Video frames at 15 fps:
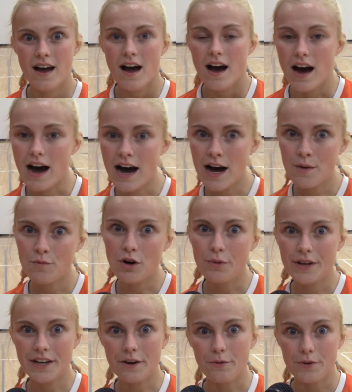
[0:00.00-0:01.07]
Um, well, we
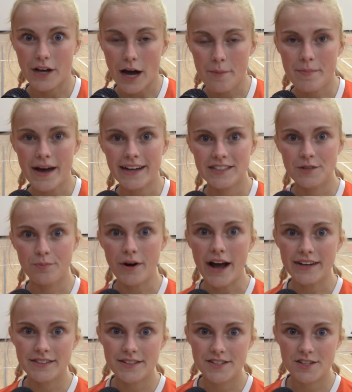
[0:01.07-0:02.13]
come back to
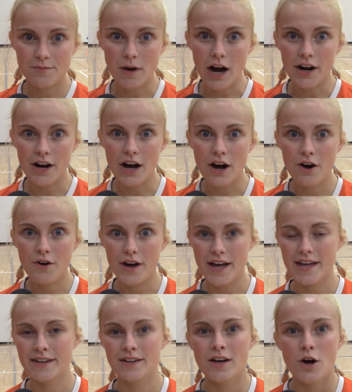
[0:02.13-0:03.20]
practice tomorrow
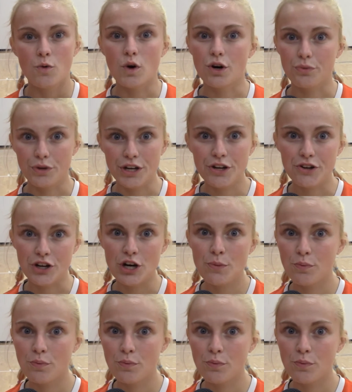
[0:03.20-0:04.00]
and we'll regroup.